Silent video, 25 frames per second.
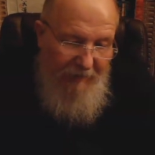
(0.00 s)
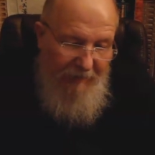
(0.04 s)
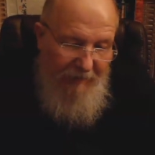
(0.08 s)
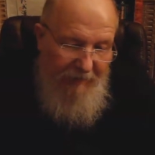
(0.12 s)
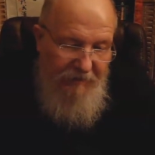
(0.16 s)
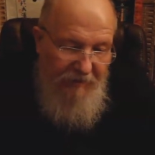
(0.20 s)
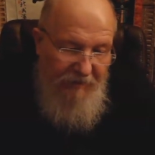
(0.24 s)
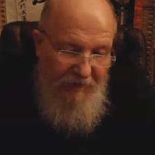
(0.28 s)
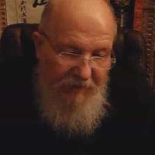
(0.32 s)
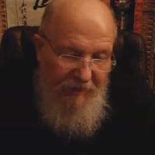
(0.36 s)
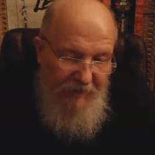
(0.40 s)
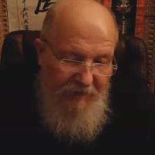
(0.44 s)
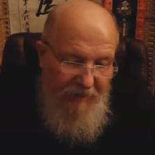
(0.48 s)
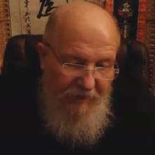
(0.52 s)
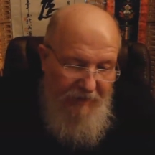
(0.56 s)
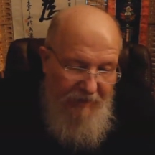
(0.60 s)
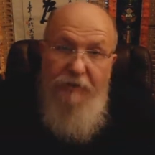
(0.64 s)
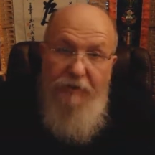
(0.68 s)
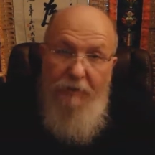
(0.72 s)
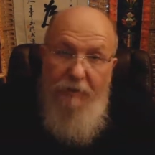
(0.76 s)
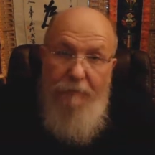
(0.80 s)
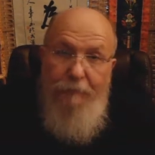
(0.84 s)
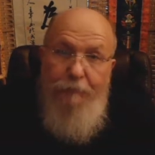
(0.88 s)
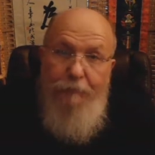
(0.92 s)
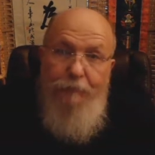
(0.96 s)
these
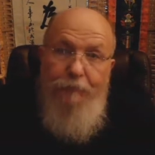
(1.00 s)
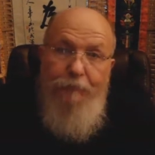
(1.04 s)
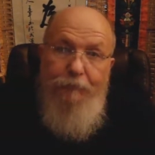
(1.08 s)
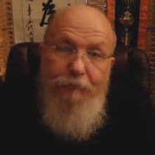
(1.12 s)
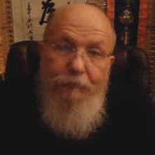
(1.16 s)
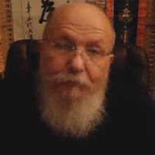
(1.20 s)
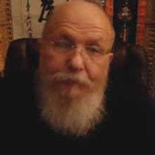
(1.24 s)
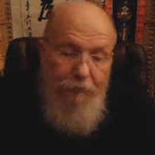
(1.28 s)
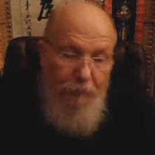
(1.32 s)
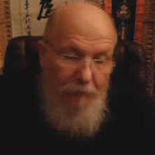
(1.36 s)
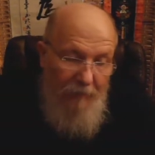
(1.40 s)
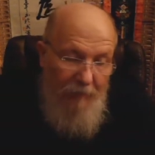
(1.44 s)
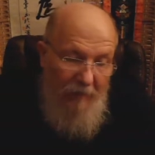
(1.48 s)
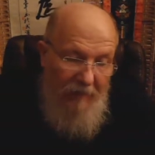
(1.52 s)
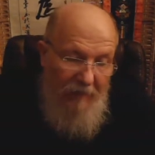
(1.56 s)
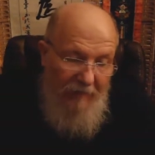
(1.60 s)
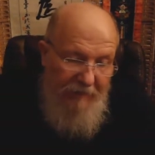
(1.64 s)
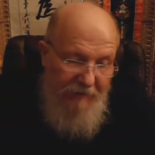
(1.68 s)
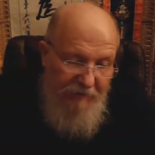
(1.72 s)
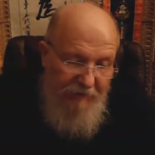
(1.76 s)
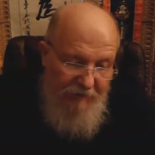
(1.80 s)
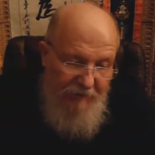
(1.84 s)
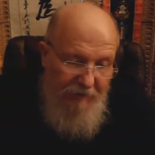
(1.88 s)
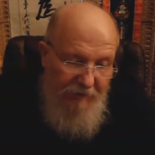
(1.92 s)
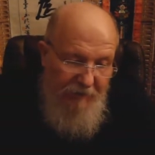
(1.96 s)
things
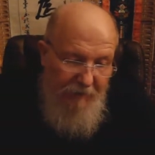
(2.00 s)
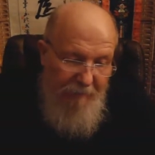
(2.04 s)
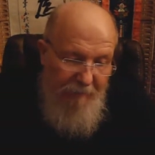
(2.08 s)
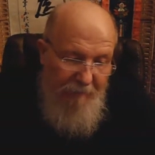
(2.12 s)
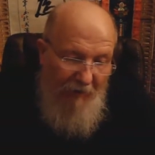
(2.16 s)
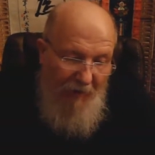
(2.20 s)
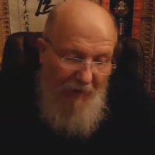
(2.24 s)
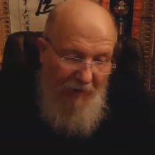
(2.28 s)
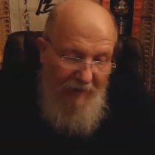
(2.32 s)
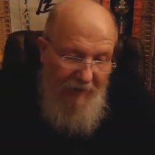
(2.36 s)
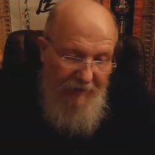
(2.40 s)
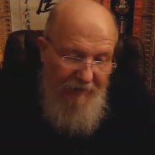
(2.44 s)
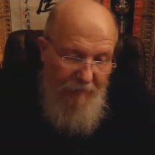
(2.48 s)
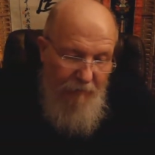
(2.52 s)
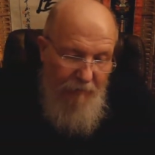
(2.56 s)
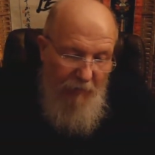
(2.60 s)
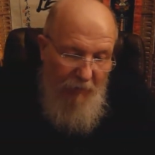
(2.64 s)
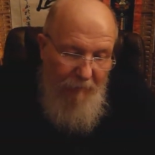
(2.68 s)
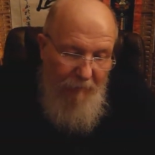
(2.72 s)
is to divide them